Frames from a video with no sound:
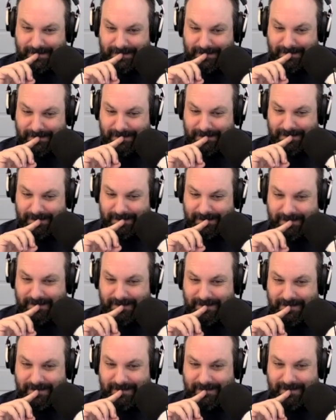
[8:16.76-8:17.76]

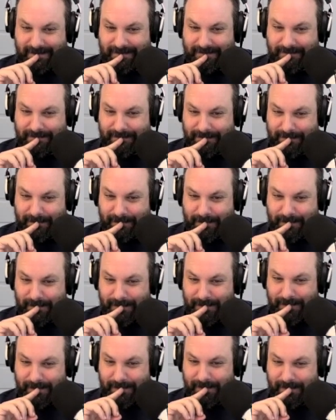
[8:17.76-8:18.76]

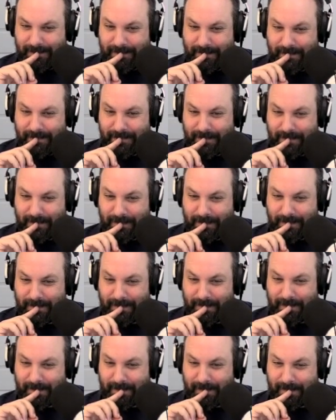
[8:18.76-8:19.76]

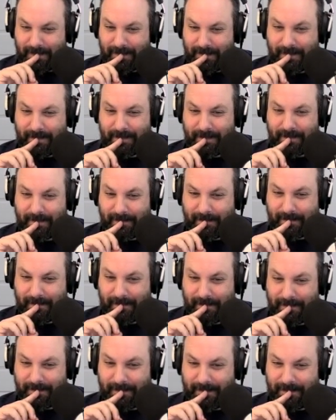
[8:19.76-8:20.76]

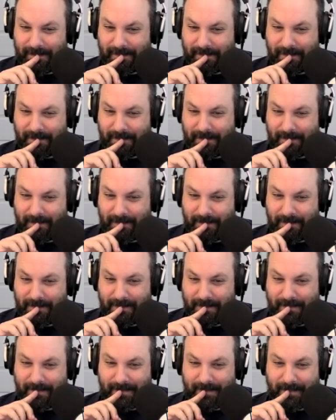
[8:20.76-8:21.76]

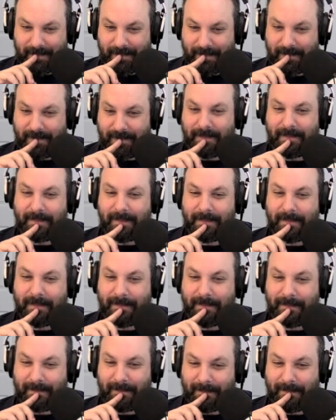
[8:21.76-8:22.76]

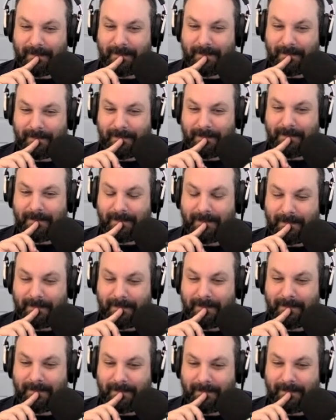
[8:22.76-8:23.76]

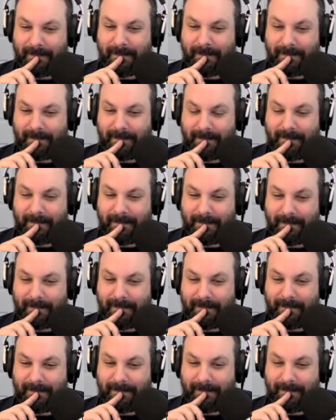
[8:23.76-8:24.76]
[no speech]